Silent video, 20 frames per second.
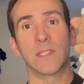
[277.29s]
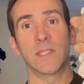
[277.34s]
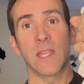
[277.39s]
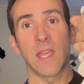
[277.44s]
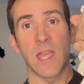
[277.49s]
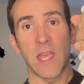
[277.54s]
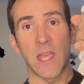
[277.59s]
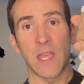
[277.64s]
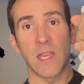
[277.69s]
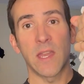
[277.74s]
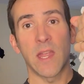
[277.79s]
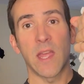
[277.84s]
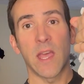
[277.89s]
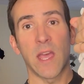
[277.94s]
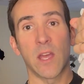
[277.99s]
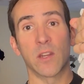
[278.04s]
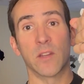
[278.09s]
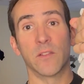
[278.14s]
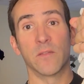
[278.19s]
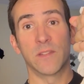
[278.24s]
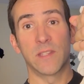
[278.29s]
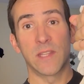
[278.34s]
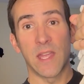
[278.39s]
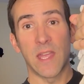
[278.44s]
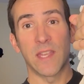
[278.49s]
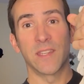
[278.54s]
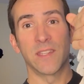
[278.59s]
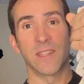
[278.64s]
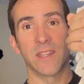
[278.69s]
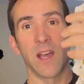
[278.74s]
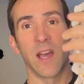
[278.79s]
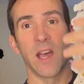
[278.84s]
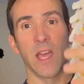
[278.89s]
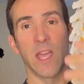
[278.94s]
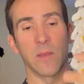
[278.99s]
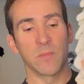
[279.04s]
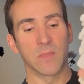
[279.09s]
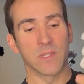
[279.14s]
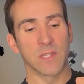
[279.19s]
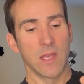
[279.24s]
10 out of 10
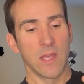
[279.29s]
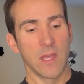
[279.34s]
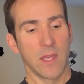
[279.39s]
times,